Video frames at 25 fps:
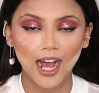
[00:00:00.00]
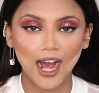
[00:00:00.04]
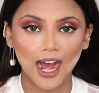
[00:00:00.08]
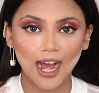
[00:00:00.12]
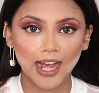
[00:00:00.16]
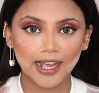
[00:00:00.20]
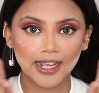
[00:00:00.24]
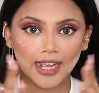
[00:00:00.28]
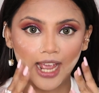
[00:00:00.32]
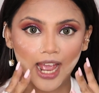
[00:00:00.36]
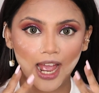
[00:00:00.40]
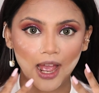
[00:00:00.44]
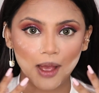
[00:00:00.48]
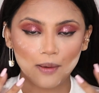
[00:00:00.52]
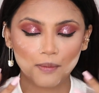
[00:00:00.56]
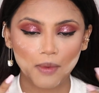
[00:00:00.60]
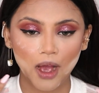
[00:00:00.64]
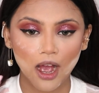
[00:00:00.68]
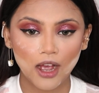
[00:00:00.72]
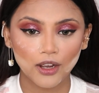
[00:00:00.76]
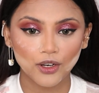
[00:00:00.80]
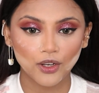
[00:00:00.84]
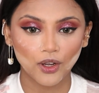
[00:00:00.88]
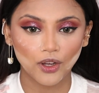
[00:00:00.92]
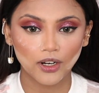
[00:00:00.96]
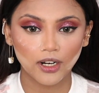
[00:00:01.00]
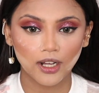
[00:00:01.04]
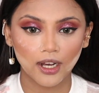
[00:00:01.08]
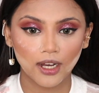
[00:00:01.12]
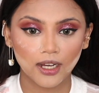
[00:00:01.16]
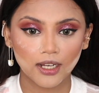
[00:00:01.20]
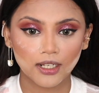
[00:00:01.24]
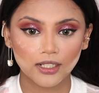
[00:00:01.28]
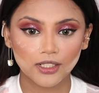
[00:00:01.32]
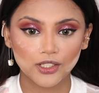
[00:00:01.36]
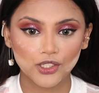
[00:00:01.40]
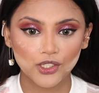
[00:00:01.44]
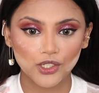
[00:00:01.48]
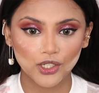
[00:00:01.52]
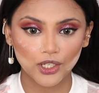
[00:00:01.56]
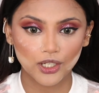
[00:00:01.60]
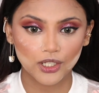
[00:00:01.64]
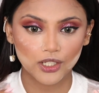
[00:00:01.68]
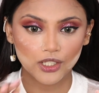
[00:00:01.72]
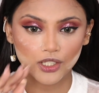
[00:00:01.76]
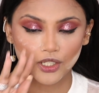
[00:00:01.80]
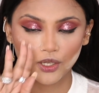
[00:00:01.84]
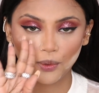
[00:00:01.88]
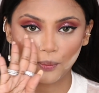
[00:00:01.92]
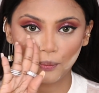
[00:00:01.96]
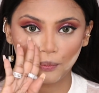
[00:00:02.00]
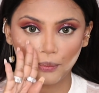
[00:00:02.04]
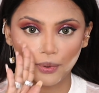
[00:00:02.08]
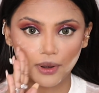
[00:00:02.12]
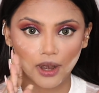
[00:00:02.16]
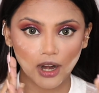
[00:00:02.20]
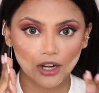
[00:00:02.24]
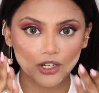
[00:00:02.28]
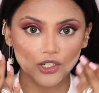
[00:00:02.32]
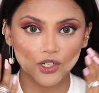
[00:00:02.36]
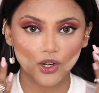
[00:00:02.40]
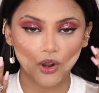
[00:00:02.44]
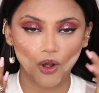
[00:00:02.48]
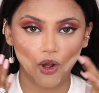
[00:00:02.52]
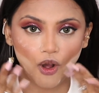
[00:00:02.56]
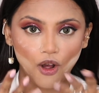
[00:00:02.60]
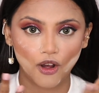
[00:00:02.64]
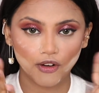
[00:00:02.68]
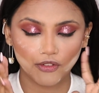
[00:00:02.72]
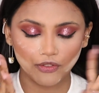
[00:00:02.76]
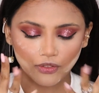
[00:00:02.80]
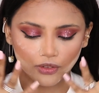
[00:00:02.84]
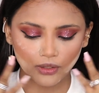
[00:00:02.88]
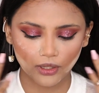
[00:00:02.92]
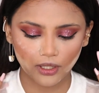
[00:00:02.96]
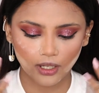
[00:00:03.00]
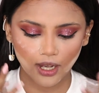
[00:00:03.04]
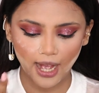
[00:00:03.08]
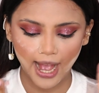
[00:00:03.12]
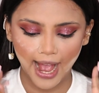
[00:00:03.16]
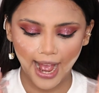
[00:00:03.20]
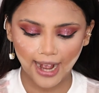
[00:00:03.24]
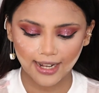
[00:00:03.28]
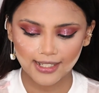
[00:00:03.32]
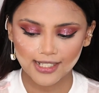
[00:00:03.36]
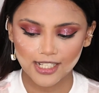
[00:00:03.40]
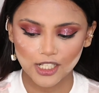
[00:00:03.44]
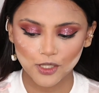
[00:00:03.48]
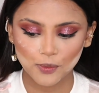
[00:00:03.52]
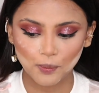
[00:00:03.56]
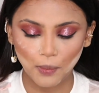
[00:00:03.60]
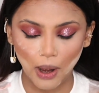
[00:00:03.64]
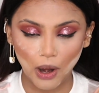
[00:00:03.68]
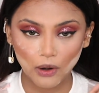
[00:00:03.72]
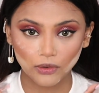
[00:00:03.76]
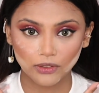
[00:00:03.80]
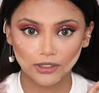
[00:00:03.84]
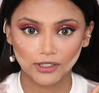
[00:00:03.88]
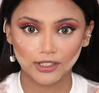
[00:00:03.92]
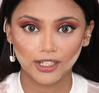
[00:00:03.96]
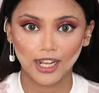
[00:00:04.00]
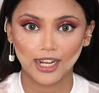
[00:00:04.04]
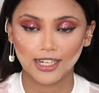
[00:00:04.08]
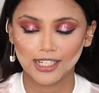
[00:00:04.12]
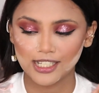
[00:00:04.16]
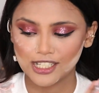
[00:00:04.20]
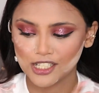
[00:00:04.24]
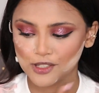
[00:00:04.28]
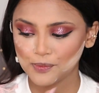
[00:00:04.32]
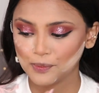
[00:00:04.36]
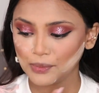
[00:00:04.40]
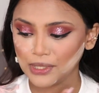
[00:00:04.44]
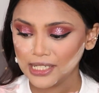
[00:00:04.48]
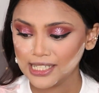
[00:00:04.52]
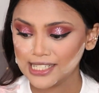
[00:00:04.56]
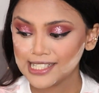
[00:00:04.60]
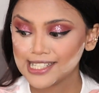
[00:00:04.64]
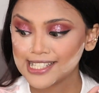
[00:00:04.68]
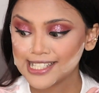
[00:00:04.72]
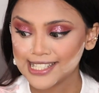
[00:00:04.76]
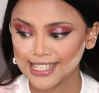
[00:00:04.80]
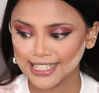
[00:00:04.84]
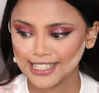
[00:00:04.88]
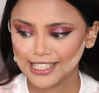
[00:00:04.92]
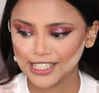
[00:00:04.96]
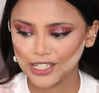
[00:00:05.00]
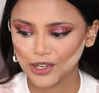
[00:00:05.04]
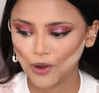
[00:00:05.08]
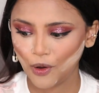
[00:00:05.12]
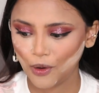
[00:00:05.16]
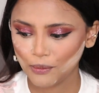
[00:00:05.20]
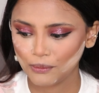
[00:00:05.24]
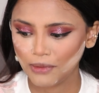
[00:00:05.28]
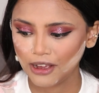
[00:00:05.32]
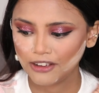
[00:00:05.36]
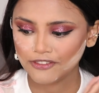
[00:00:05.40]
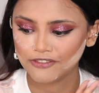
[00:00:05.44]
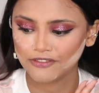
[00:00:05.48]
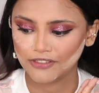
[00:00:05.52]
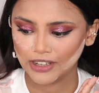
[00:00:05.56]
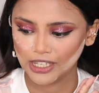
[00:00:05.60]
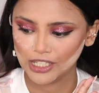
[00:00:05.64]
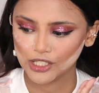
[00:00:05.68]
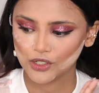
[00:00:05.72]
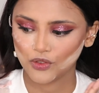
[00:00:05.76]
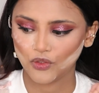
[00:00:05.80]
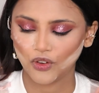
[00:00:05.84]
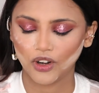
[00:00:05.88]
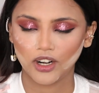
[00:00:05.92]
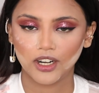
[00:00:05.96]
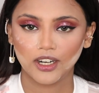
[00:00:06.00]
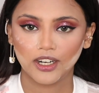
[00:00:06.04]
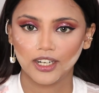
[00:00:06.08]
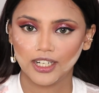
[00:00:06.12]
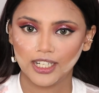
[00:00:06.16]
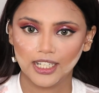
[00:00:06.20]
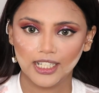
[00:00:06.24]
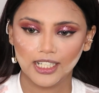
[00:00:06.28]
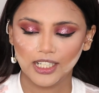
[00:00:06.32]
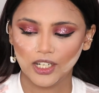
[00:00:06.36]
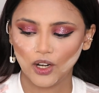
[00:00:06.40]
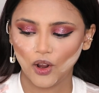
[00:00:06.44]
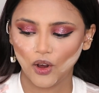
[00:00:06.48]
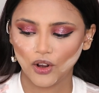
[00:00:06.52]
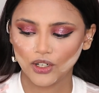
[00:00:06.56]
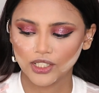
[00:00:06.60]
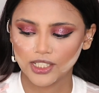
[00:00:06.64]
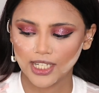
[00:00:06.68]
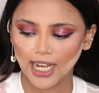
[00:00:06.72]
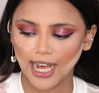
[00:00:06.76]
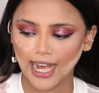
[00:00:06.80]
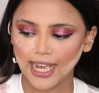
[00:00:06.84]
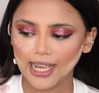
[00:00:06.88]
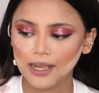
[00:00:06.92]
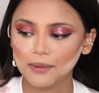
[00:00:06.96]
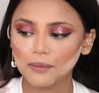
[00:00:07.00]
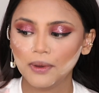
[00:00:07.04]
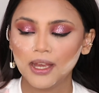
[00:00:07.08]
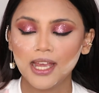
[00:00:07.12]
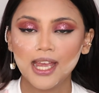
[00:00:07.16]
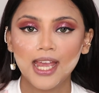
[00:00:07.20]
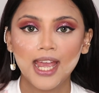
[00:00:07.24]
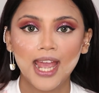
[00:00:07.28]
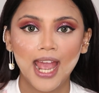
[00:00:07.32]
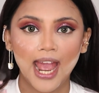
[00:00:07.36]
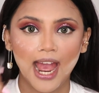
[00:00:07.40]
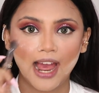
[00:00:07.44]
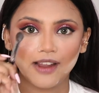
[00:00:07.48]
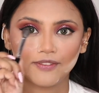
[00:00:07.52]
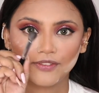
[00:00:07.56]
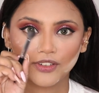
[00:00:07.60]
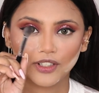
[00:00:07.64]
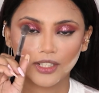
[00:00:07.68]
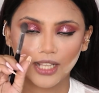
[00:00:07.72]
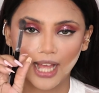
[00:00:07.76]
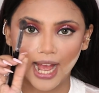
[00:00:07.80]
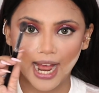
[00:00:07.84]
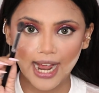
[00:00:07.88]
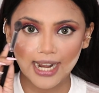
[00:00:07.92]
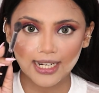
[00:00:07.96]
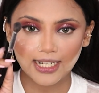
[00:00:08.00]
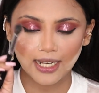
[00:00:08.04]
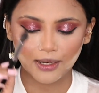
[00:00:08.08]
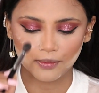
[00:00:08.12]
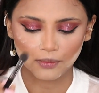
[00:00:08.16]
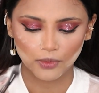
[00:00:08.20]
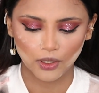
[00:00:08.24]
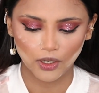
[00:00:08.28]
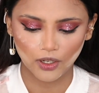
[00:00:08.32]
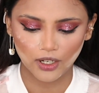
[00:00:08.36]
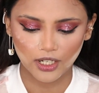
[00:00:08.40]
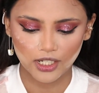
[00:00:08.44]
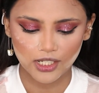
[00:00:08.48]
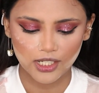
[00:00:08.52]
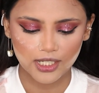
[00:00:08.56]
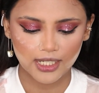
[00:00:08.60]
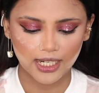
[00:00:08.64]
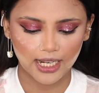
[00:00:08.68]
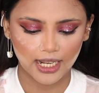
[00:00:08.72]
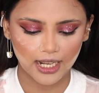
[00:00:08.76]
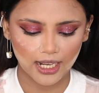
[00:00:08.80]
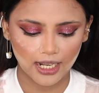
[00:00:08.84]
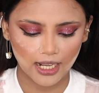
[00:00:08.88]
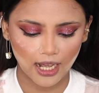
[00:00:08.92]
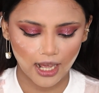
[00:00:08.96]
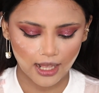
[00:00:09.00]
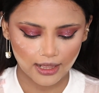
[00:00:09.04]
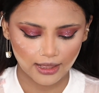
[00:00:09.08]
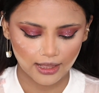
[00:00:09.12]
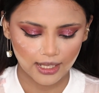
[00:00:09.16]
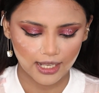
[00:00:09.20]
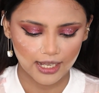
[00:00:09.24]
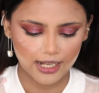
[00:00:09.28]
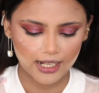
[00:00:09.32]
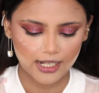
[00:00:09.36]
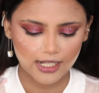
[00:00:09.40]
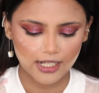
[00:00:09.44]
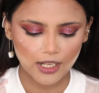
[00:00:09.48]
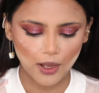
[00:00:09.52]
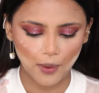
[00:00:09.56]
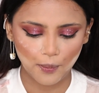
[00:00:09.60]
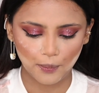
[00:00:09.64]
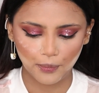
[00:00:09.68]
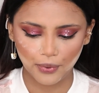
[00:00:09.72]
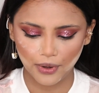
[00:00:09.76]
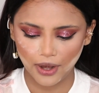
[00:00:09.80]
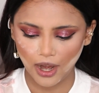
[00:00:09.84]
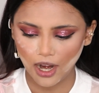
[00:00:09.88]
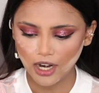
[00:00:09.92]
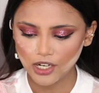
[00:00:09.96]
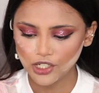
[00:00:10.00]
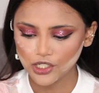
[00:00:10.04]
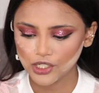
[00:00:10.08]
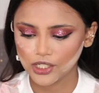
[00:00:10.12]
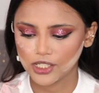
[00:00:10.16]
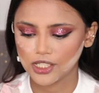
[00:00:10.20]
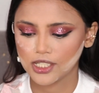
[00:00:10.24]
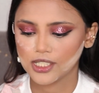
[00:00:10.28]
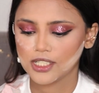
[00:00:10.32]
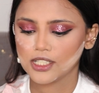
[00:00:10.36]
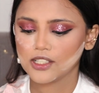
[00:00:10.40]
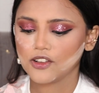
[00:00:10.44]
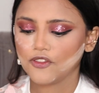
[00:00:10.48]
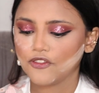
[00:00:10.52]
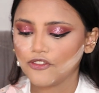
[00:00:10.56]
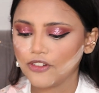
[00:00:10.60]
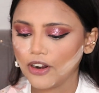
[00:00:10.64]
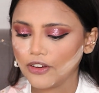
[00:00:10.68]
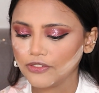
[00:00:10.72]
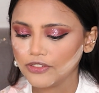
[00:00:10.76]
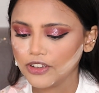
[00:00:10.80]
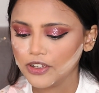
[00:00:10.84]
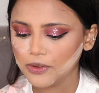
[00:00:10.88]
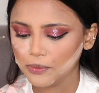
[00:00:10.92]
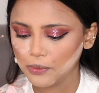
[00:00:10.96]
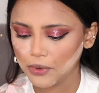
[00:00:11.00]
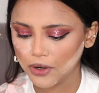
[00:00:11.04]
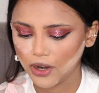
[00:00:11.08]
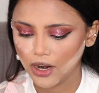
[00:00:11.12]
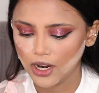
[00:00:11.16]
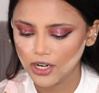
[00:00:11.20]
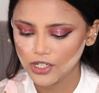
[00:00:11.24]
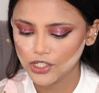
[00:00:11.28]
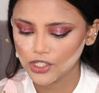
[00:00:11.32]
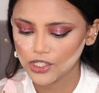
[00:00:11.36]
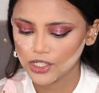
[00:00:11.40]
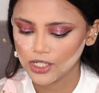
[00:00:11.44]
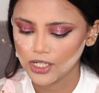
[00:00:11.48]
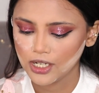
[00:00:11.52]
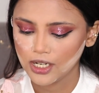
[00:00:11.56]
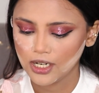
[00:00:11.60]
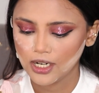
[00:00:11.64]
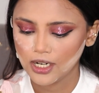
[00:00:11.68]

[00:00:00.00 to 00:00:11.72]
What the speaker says: I am gonna just brush off the excess powder that has been sitting on my face for a really long time, and for that I'm gonna take this brush. This is a fluffy brush.